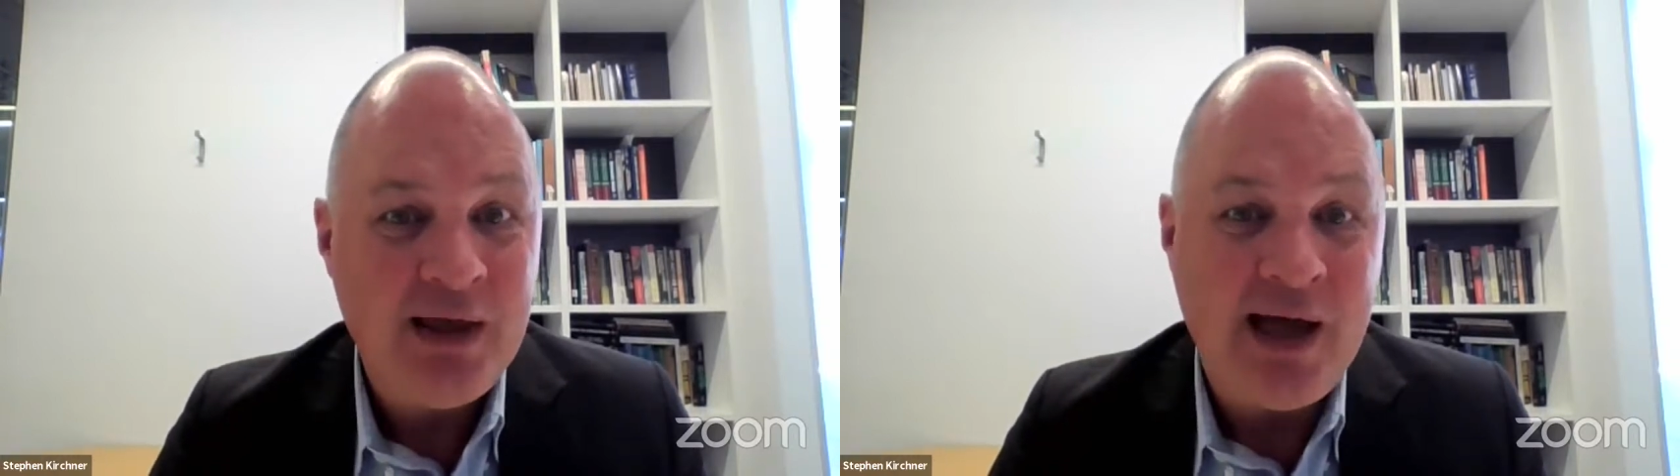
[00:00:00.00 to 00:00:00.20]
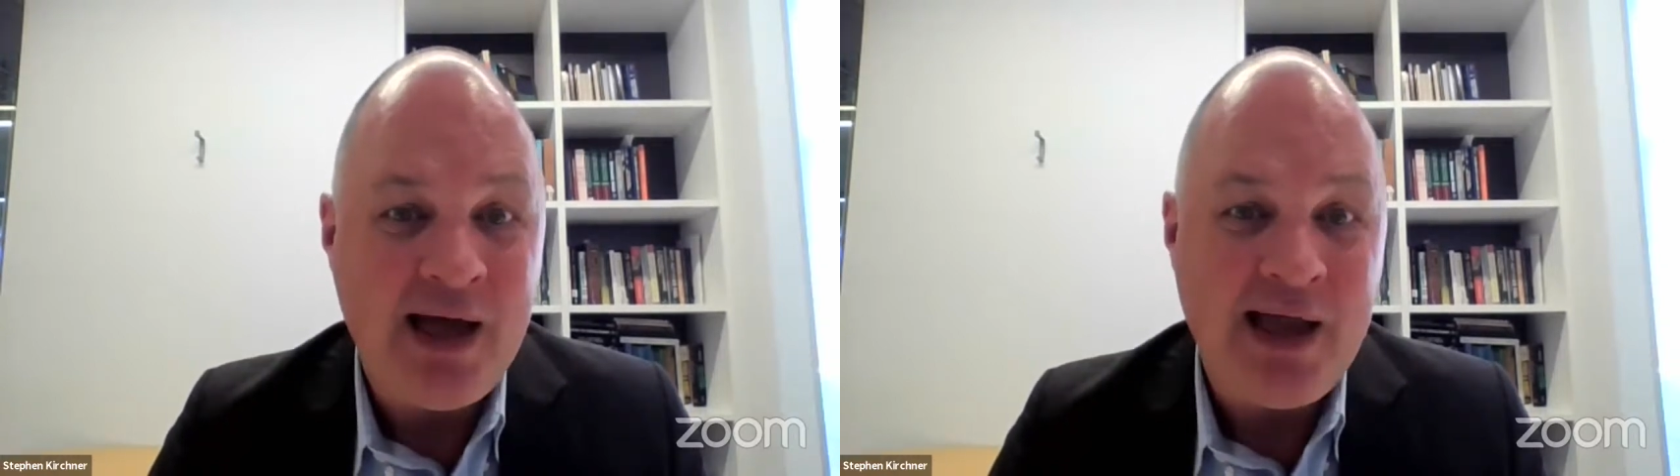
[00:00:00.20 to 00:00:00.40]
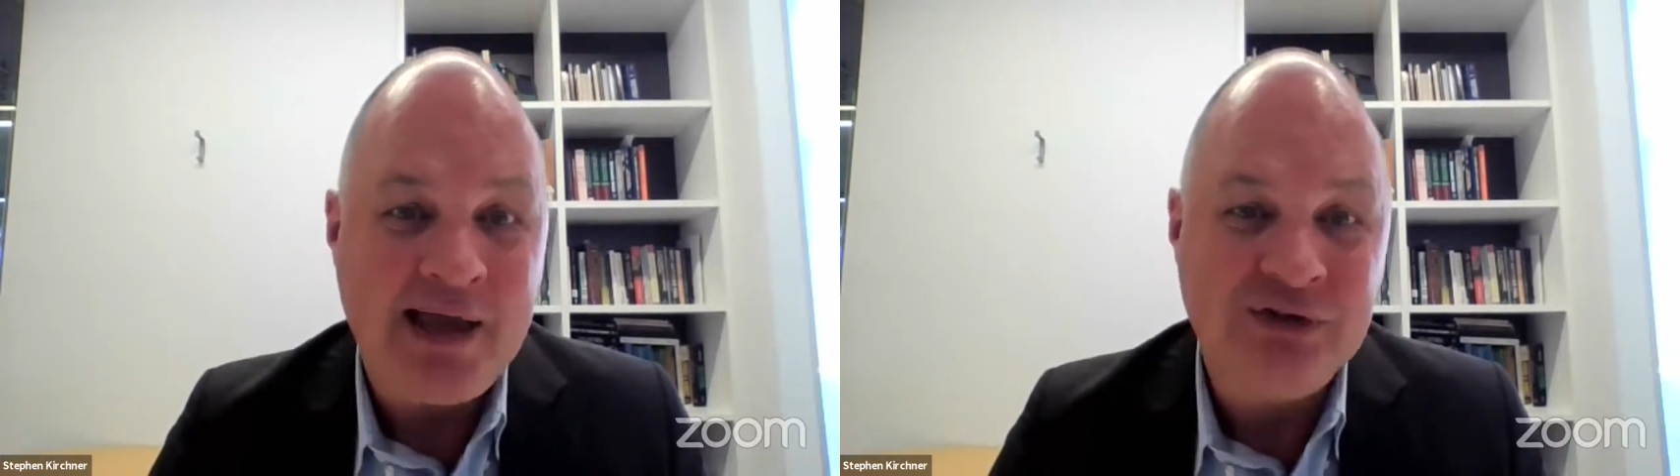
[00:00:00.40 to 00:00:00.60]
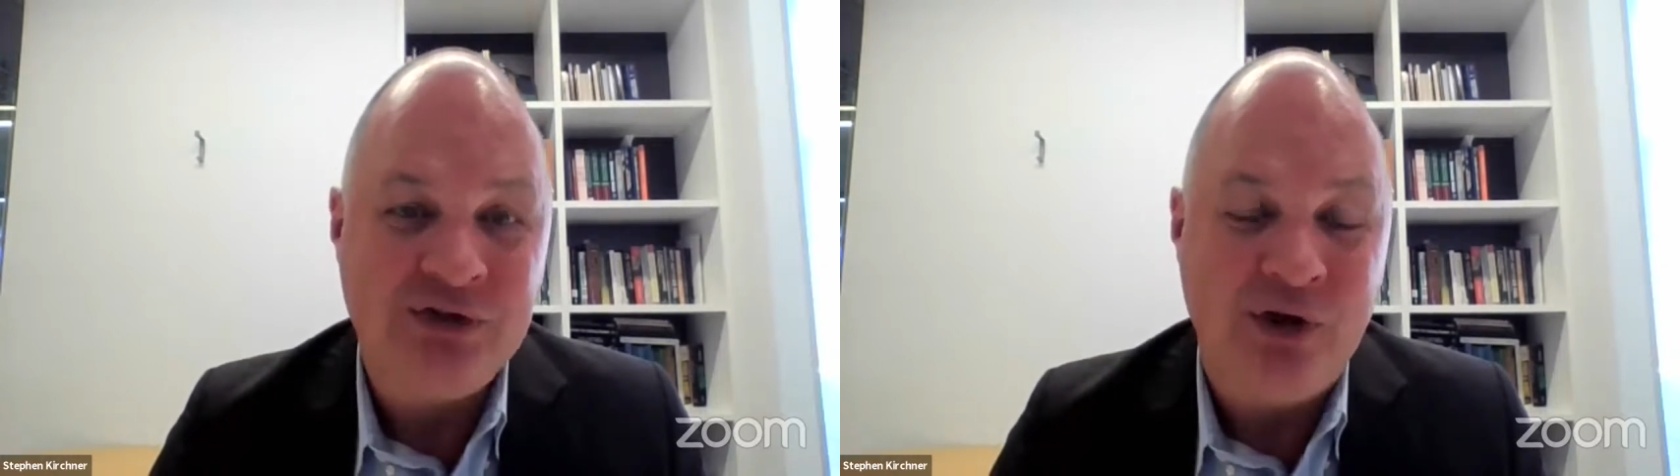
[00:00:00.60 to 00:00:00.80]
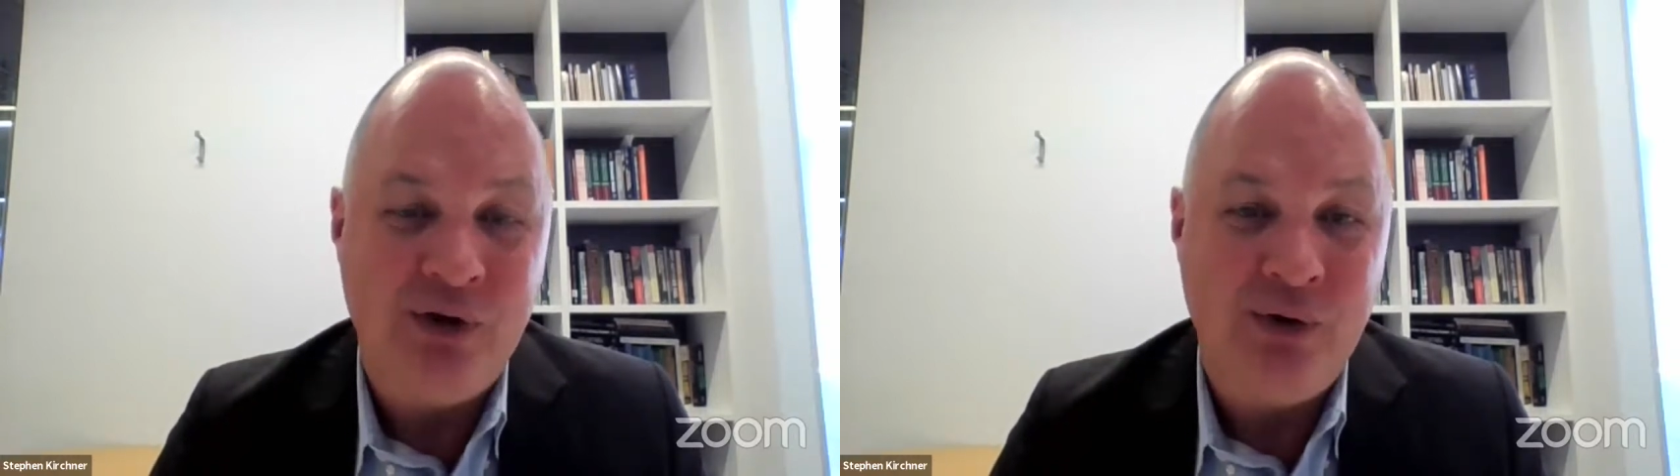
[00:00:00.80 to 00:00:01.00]
And
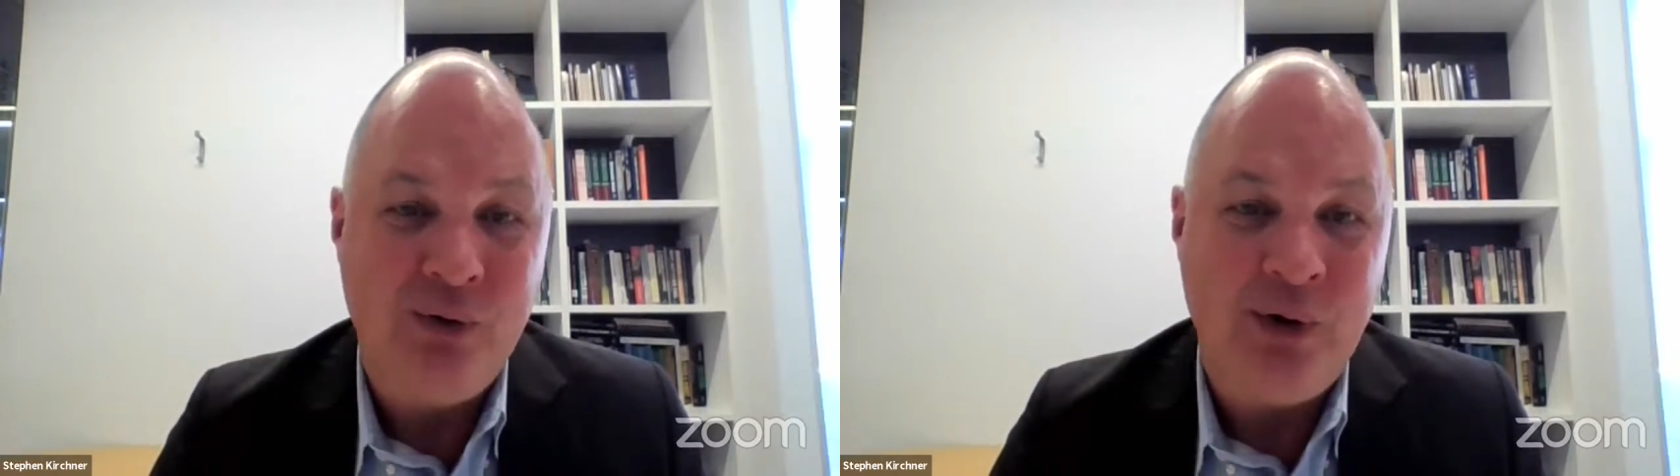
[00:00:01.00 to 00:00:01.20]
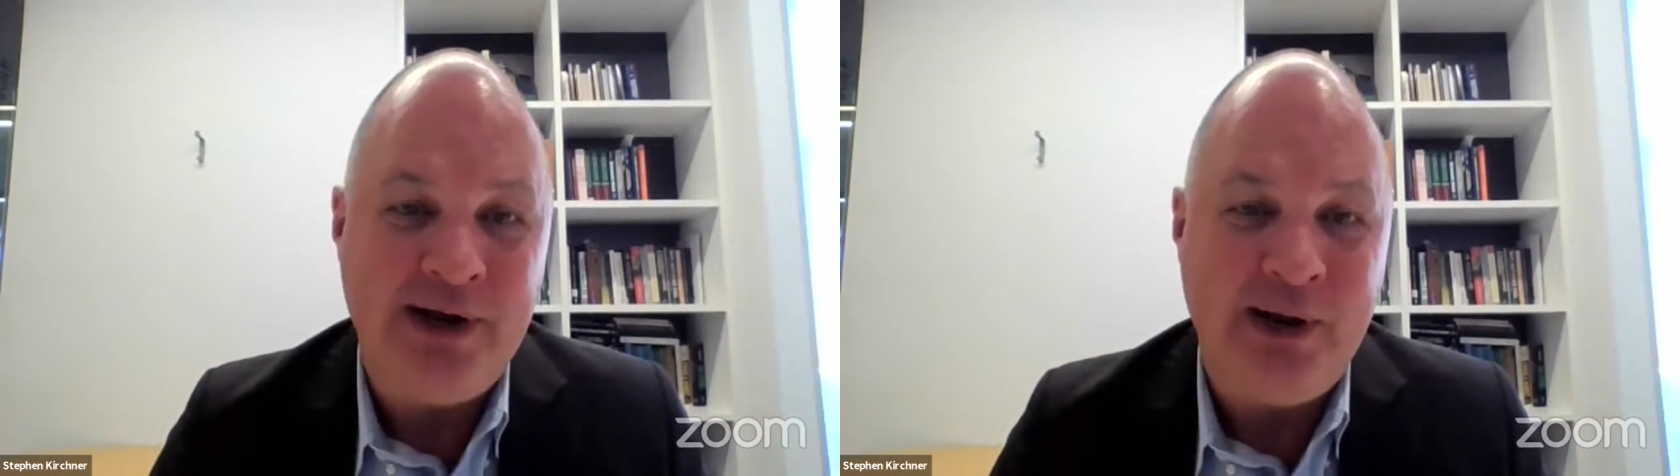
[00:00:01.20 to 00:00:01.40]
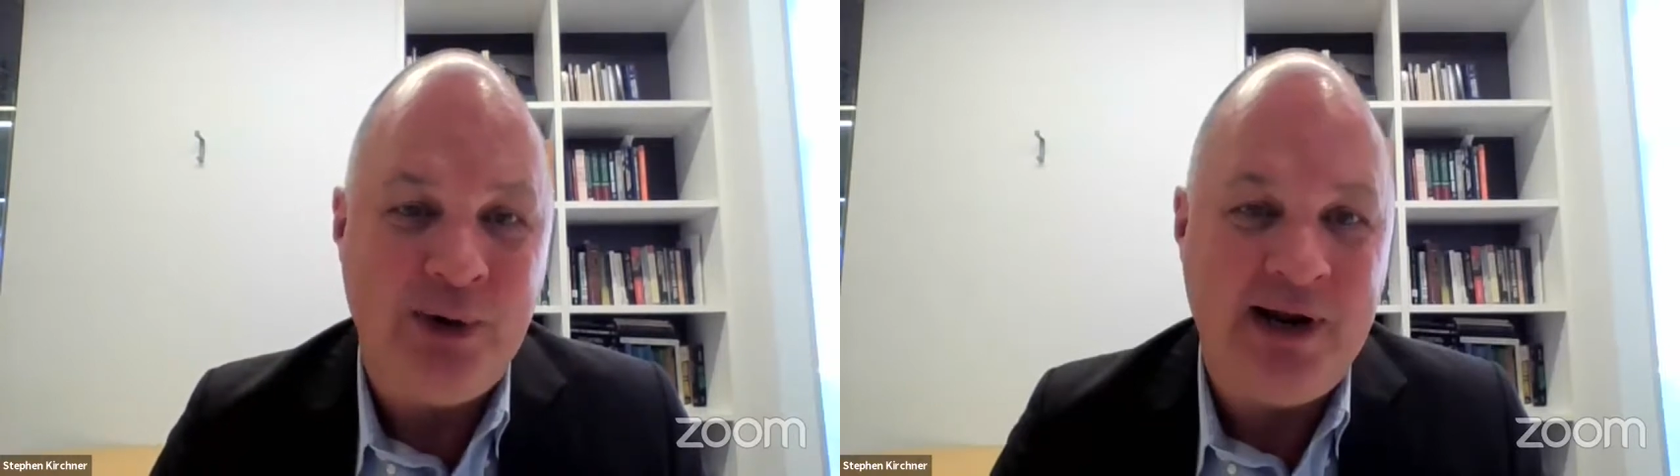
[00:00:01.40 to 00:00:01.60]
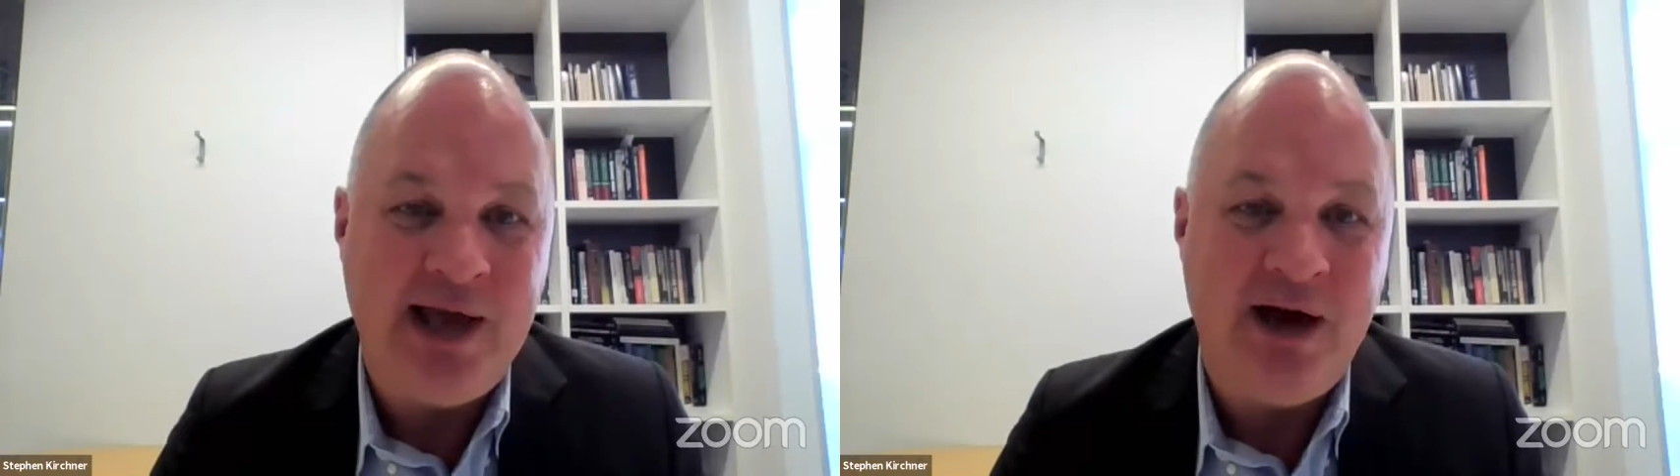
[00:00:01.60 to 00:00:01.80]
so we're